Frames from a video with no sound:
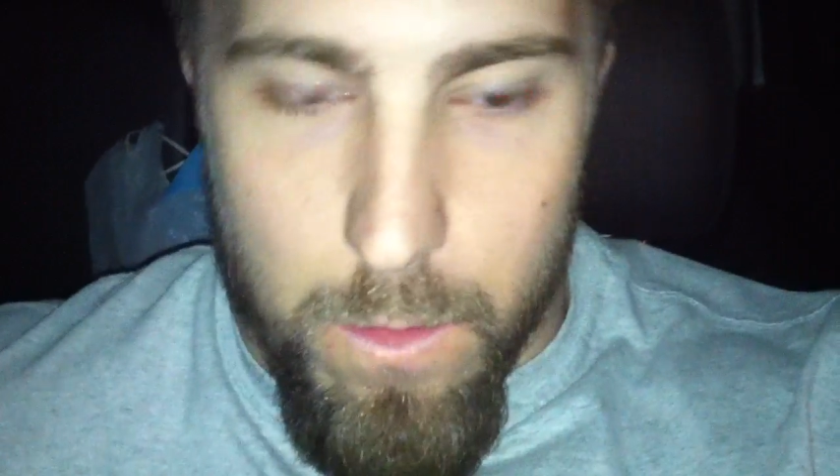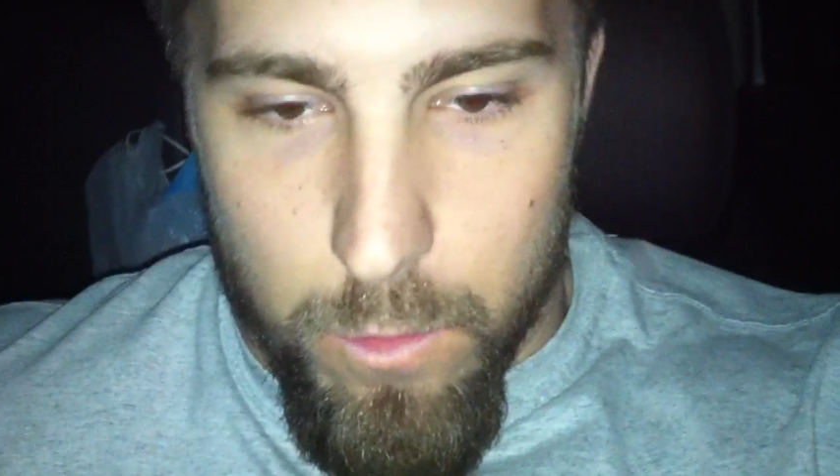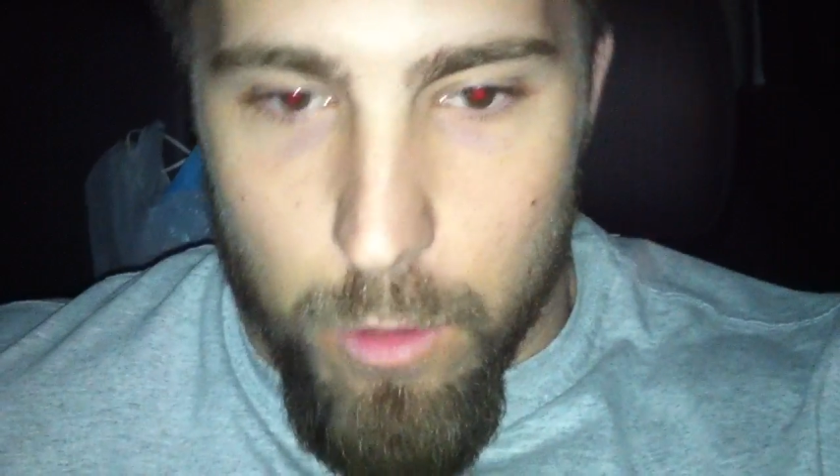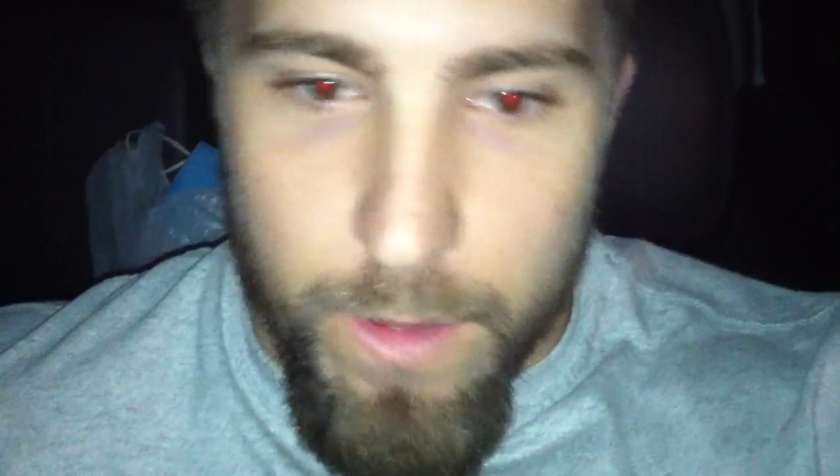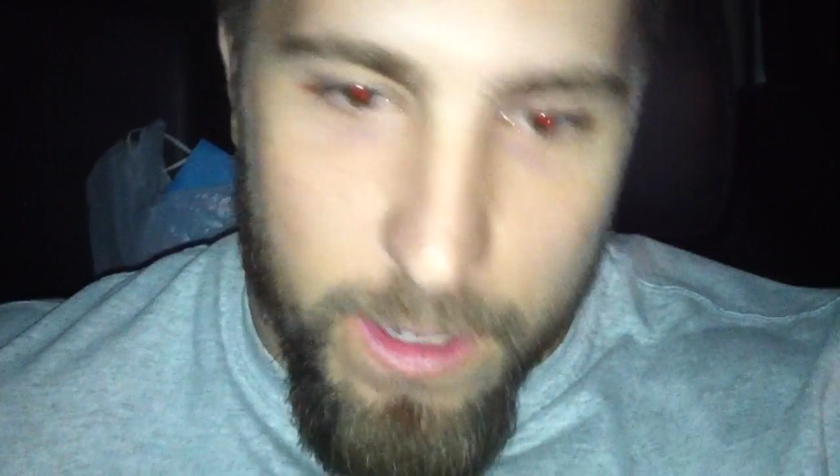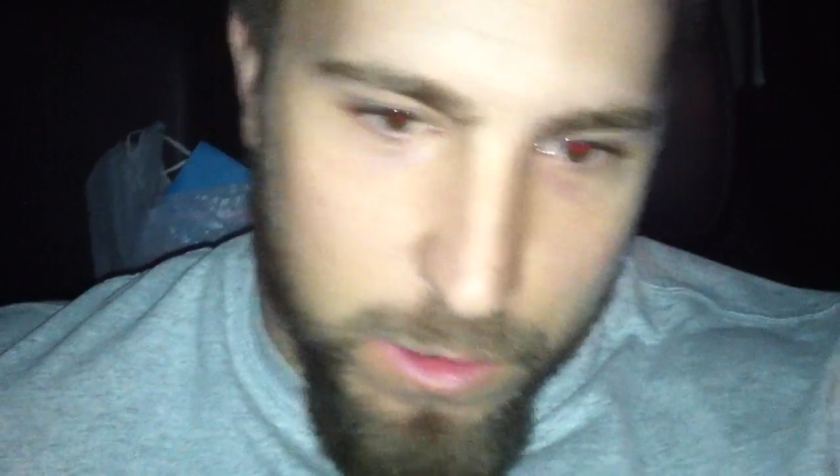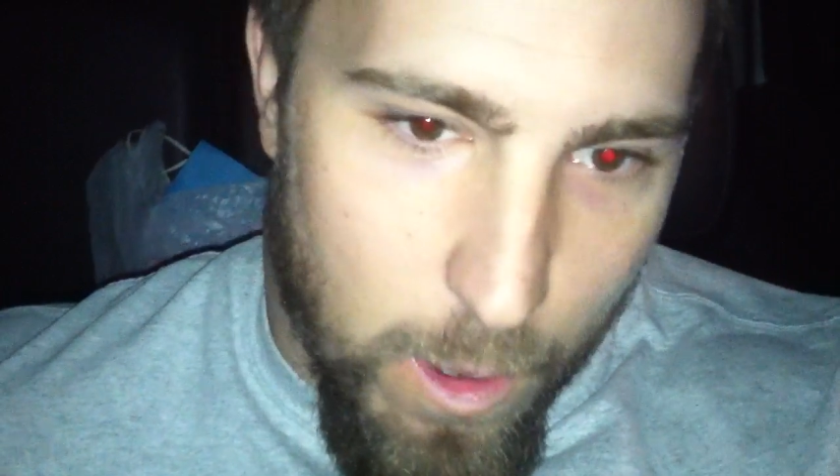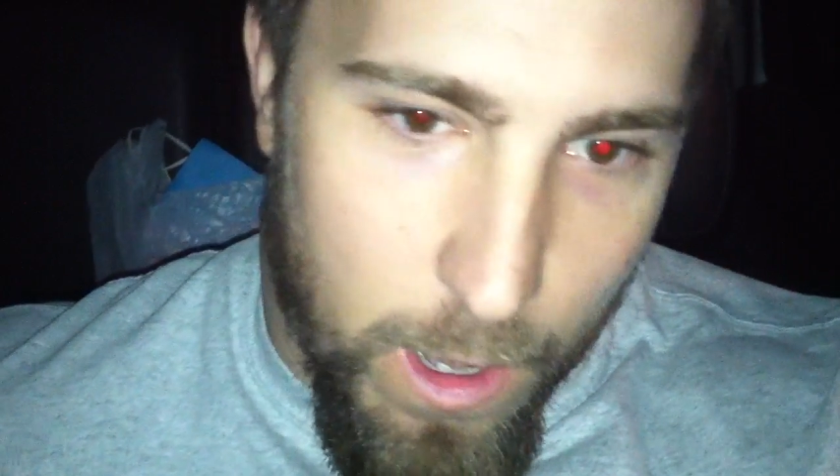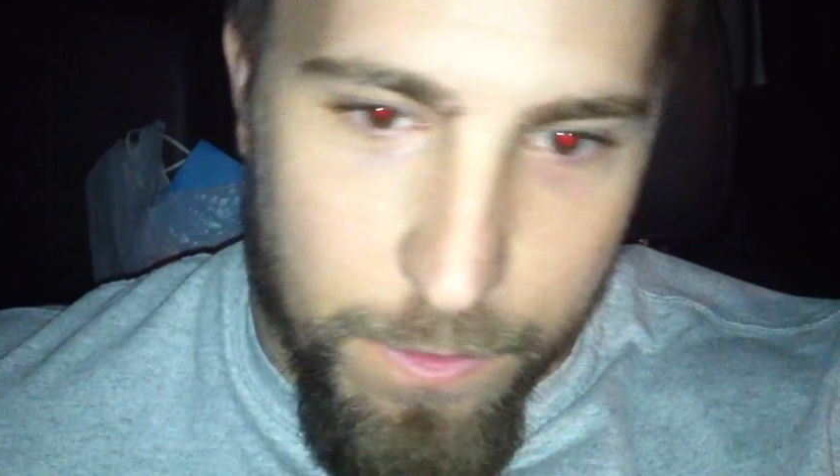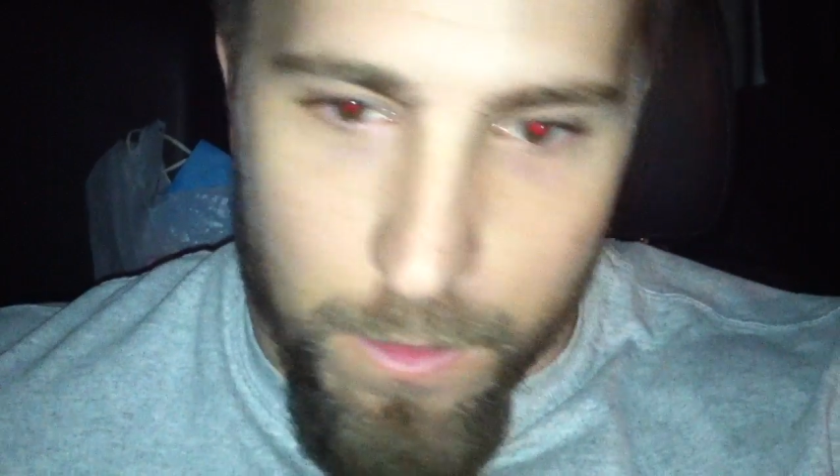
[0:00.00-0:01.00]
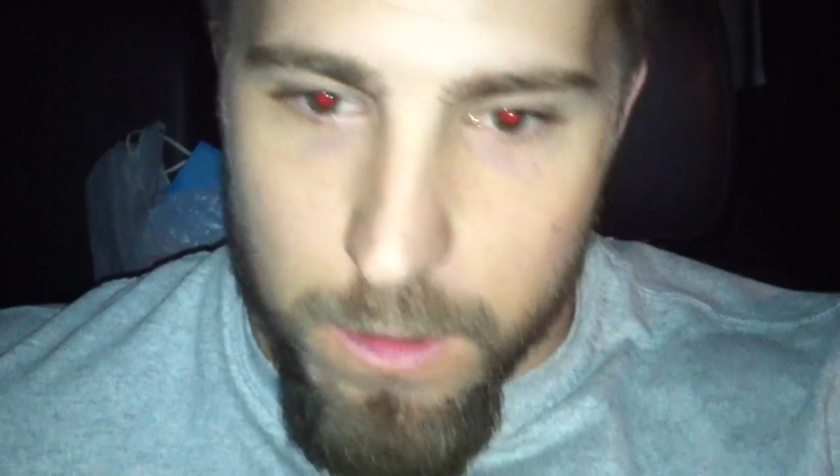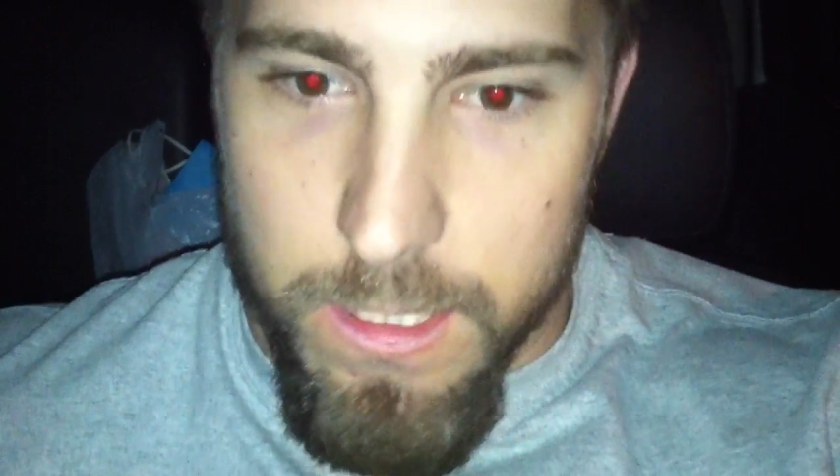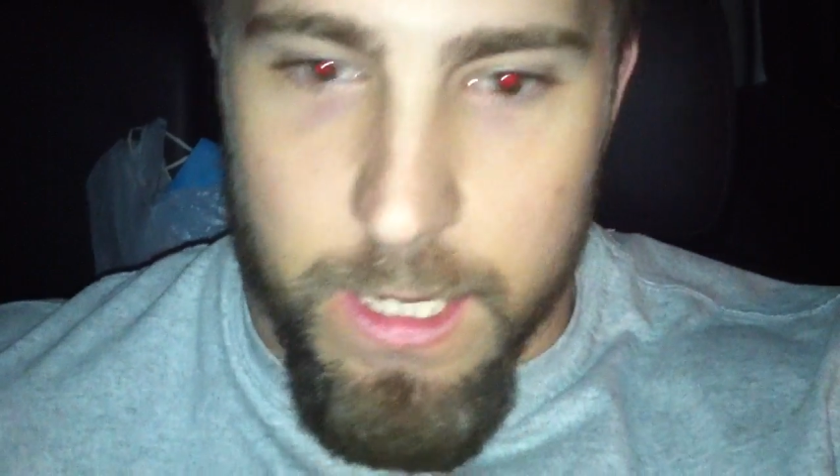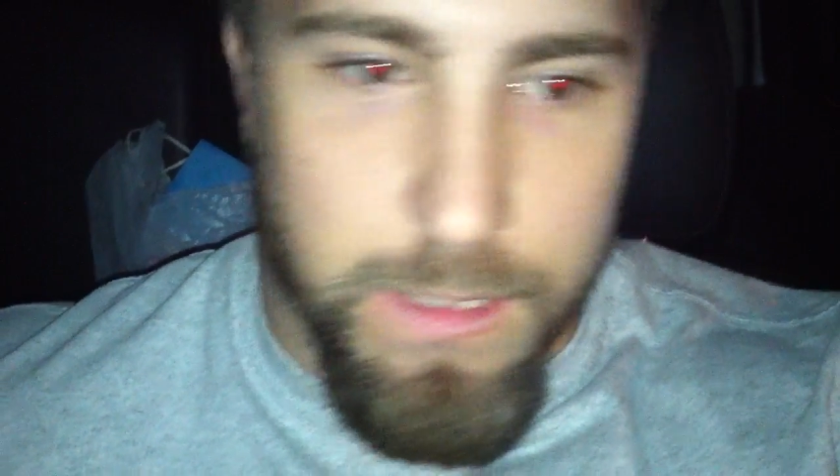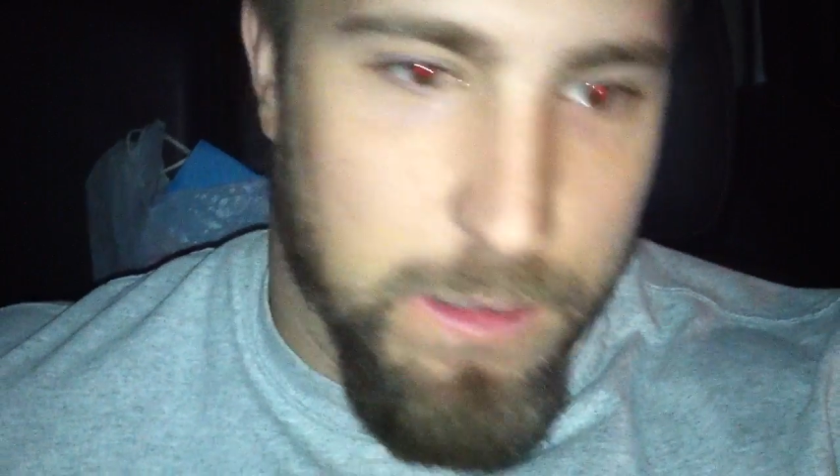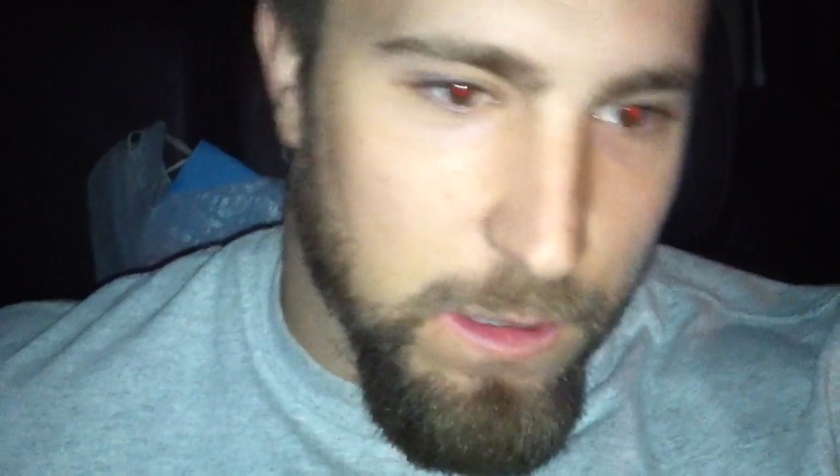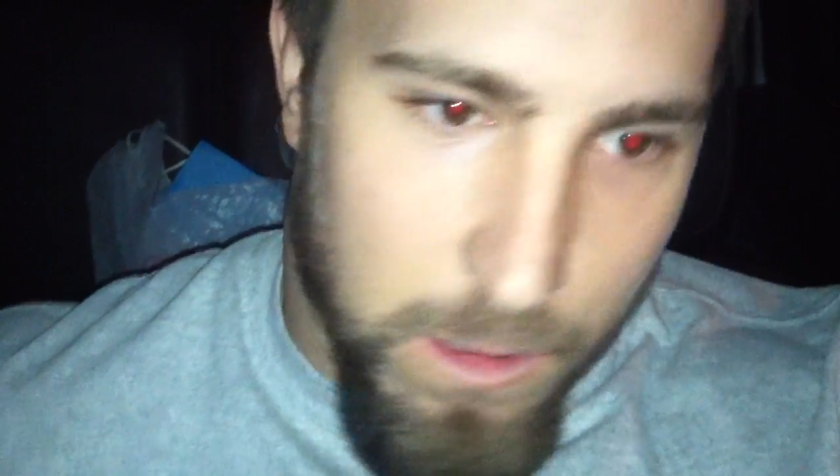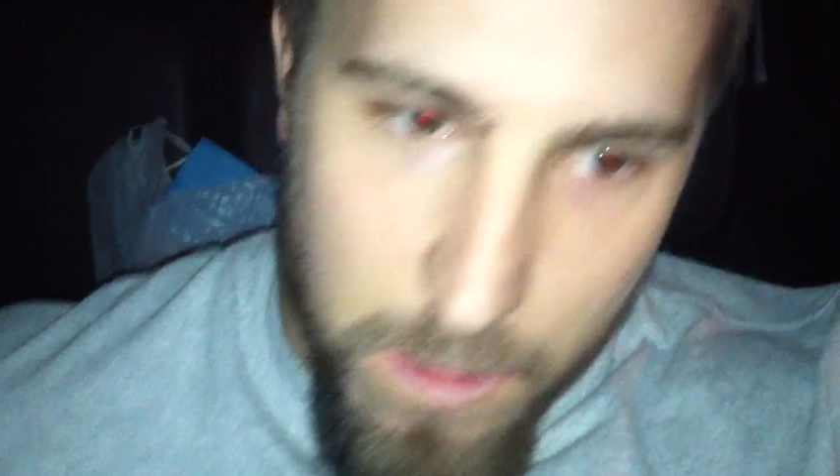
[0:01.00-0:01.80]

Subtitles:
Normally I squat on Thursdays.